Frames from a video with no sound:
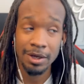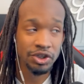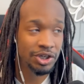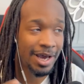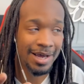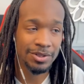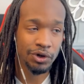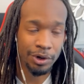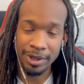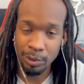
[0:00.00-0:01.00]
She had
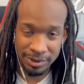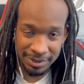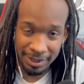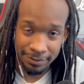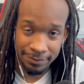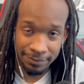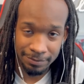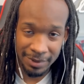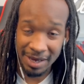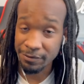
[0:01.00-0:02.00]
Cooking with Tiff.
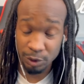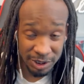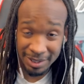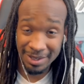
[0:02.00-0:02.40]
Have you seen